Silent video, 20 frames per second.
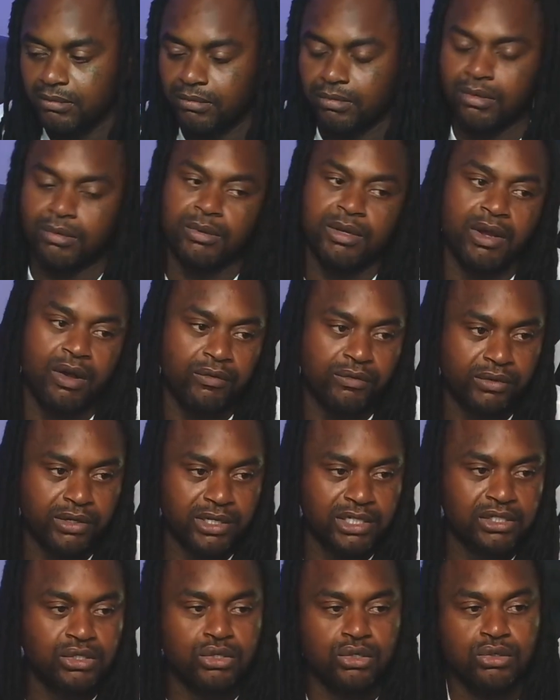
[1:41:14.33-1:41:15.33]
Well, we over
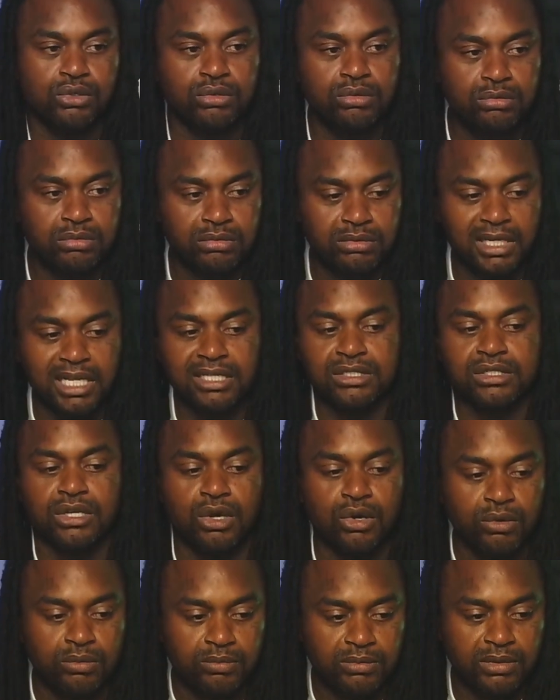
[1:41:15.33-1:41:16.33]
it. It's cool. That's
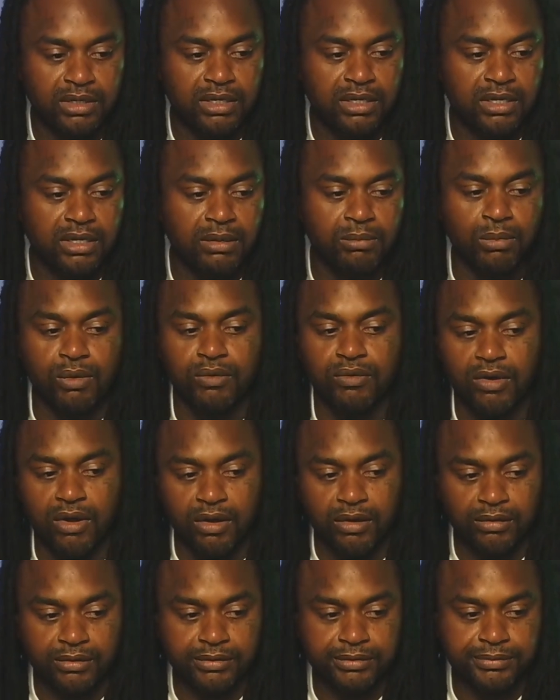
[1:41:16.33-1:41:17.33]
dope. Move
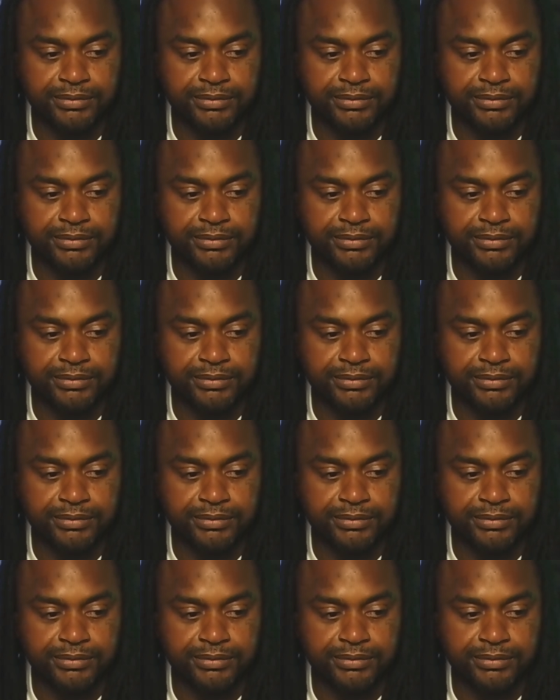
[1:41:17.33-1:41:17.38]
on.